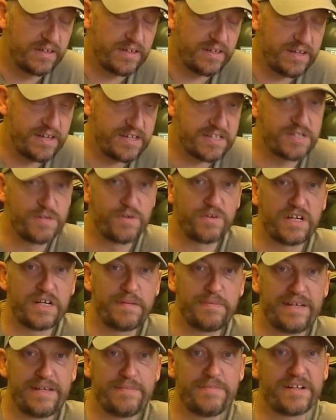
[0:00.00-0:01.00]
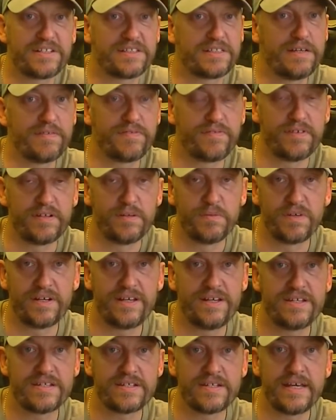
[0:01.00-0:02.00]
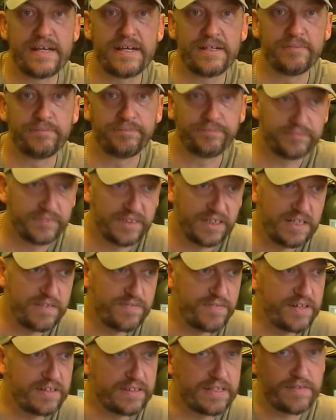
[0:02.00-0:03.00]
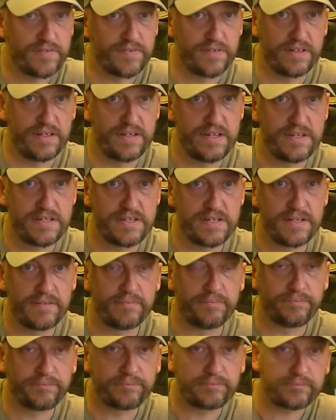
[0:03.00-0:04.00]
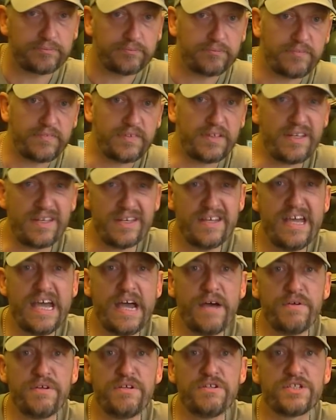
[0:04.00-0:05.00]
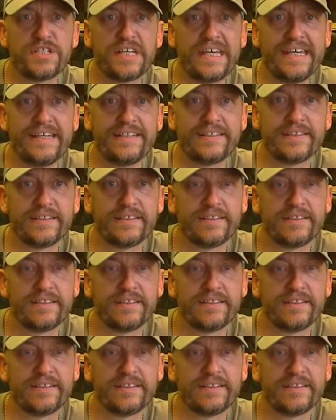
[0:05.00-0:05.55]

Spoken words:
it's not going to be much different than what it is now. The only thing different is how you use your head.